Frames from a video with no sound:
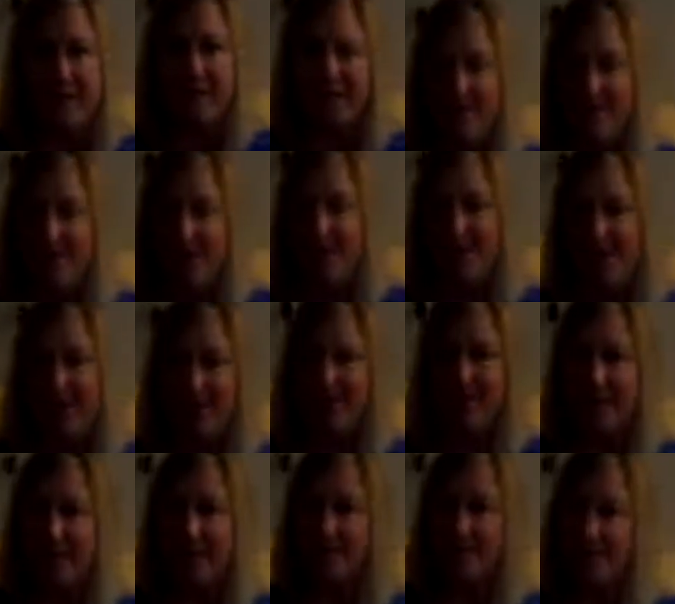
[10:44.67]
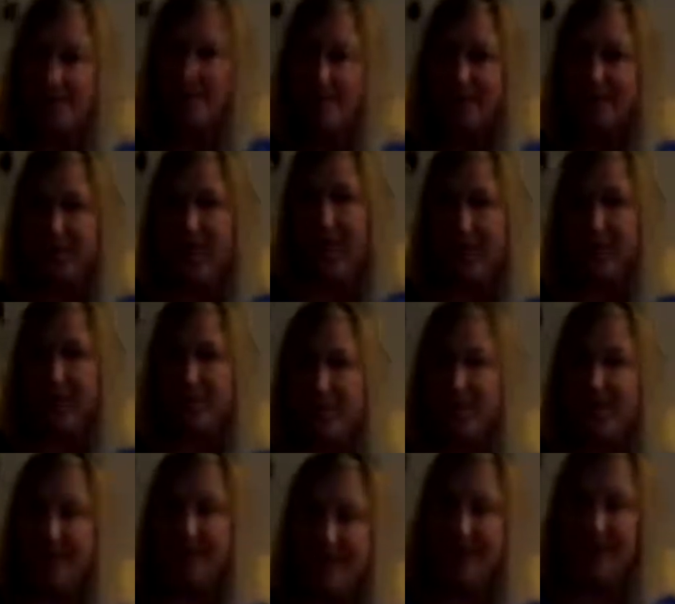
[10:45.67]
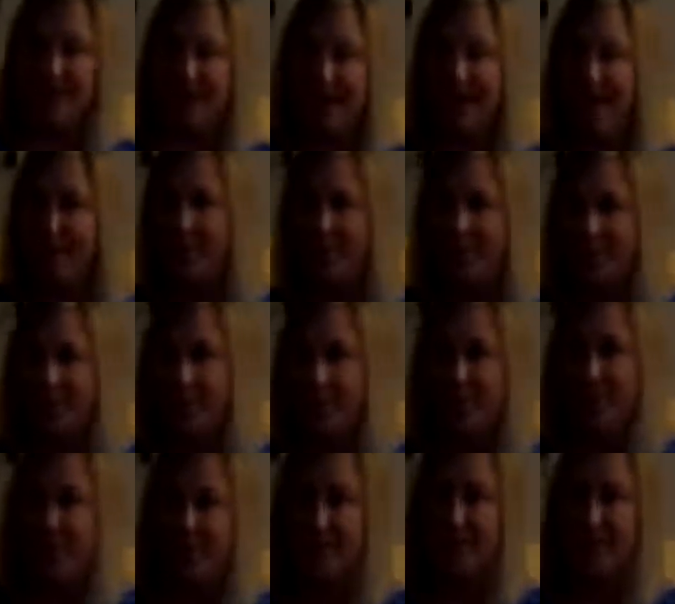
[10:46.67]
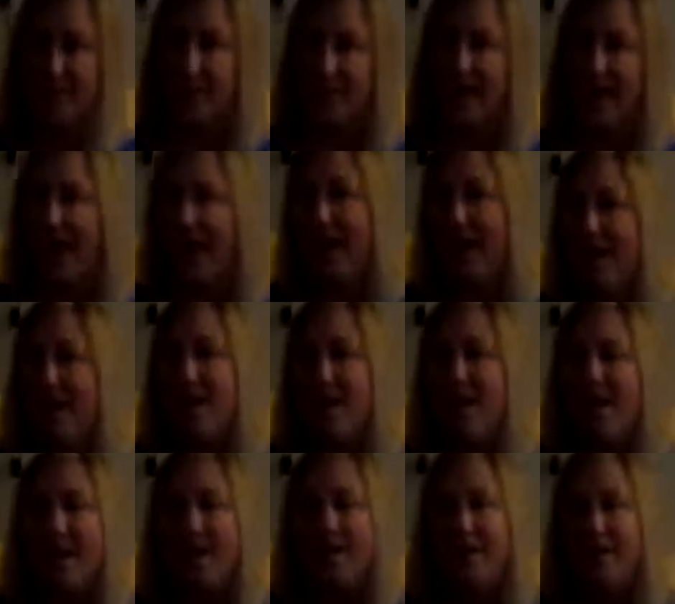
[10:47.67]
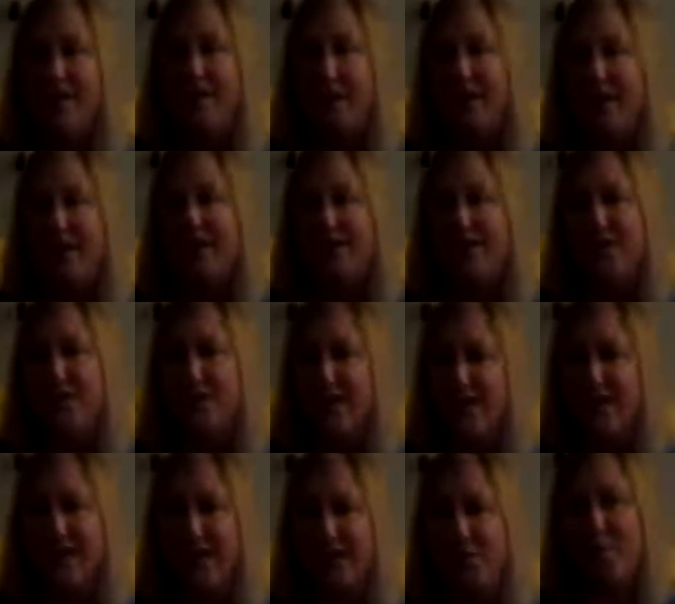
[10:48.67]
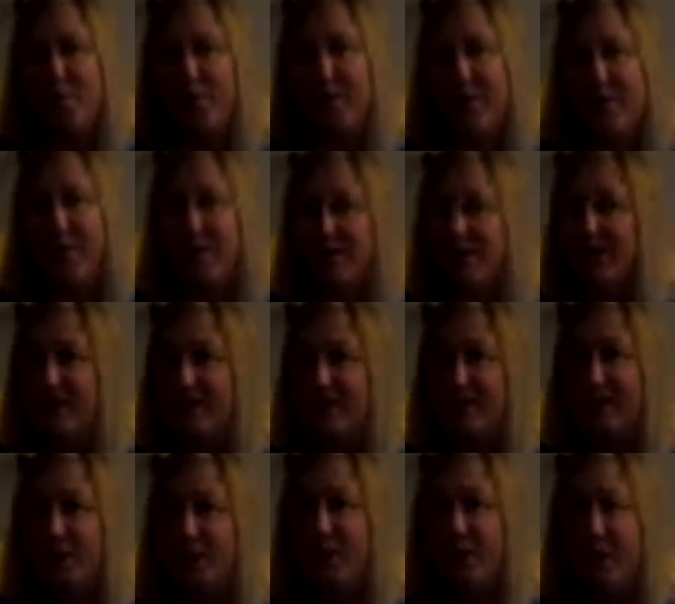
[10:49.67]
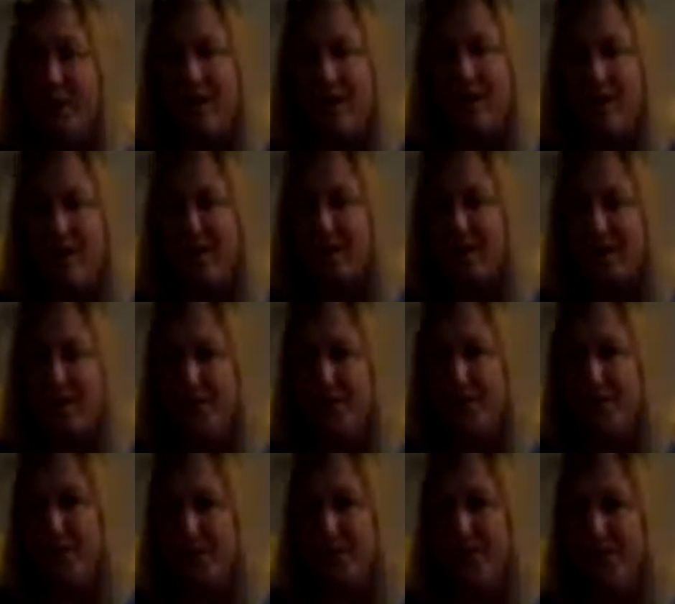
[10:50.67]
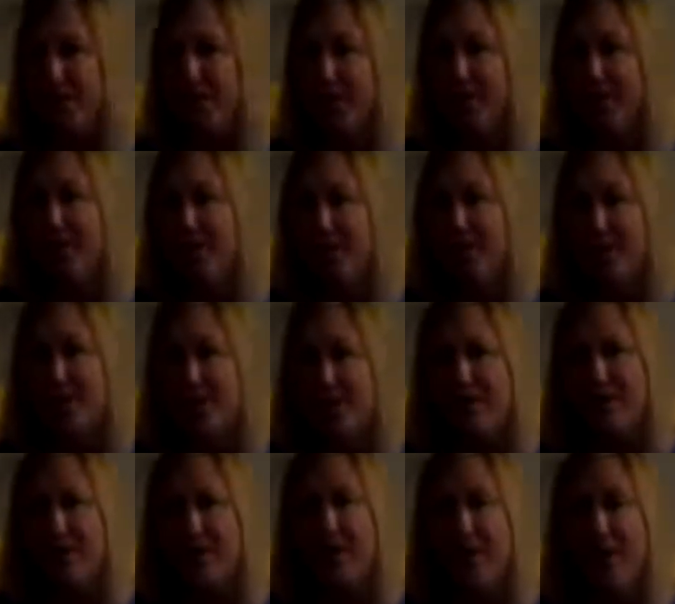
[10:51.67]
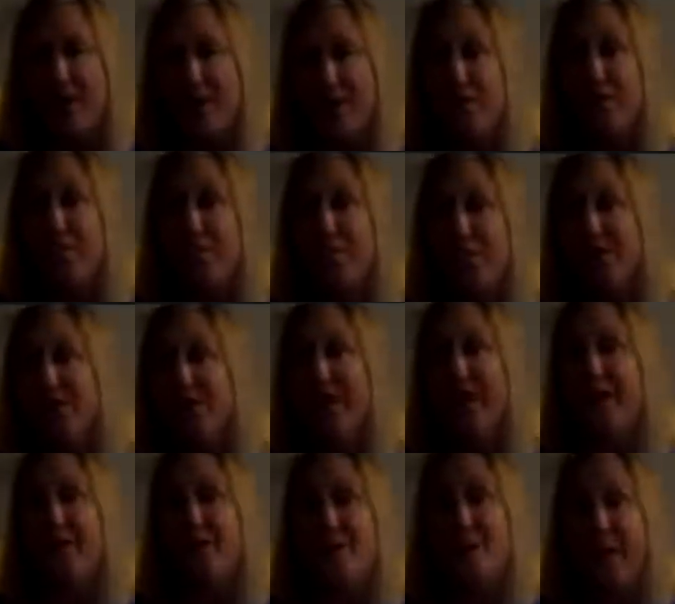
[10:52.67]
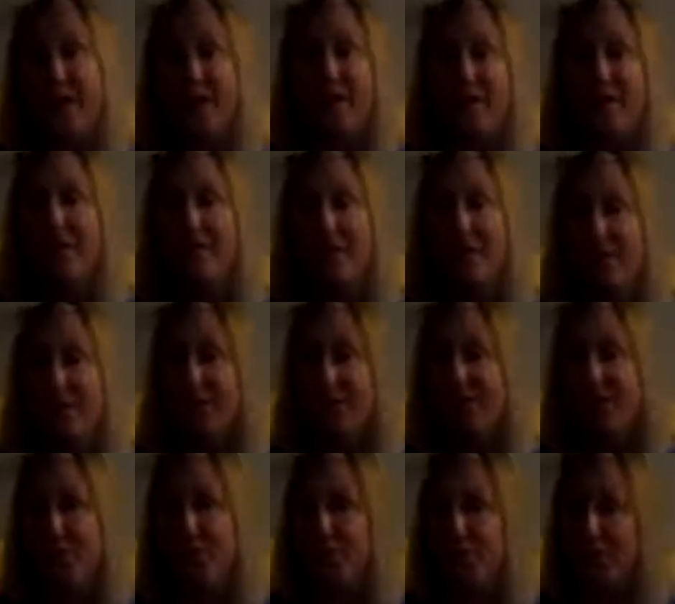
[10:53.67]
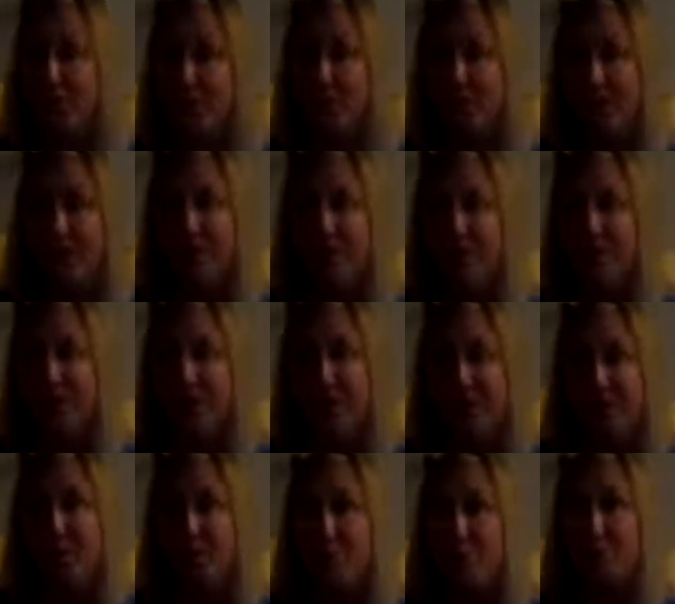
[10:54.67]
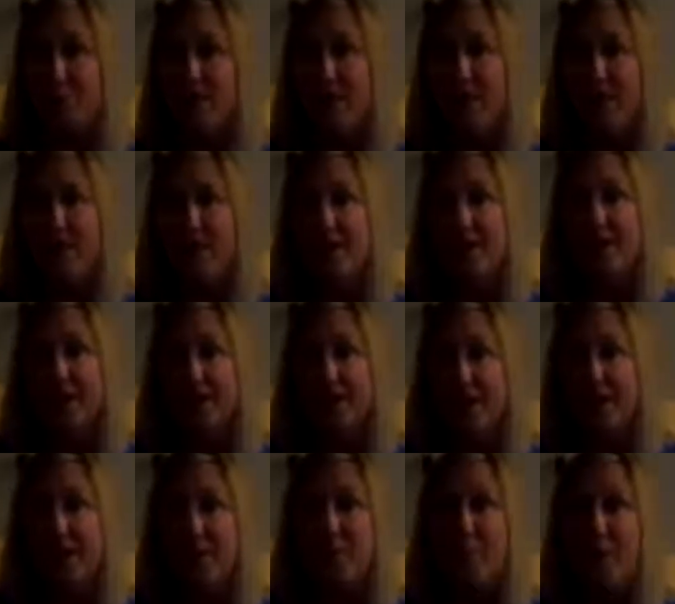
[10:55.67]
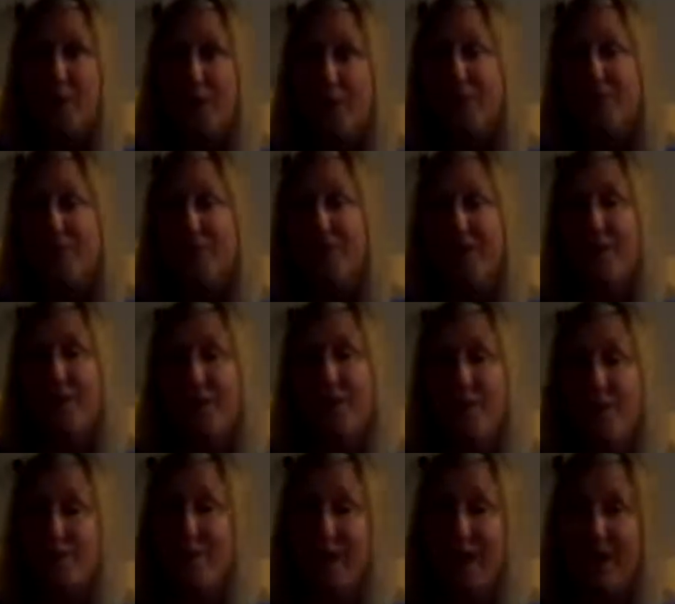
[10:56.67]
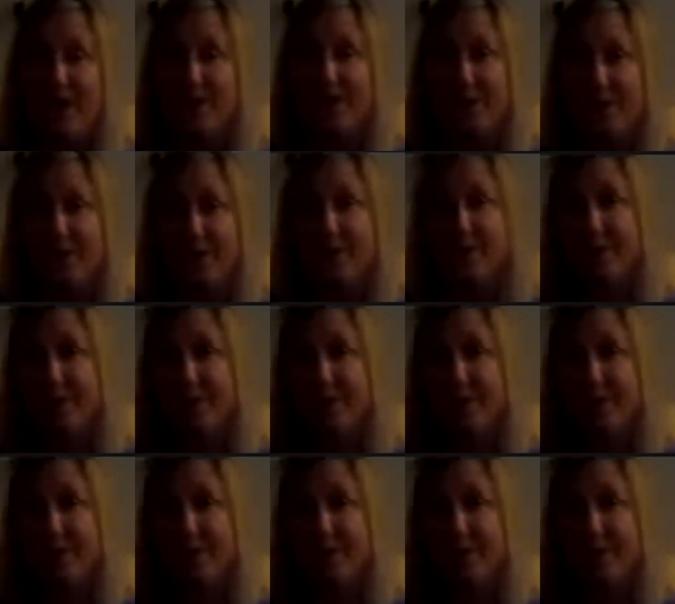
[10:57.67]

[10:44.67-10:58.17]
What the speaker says: if I were in your shoes, I would do this, and I would just be thanking God. You can't judge anybody unless you walk in their shoes. 100% walk in their shoes with deep, deep, heartfelt compassion.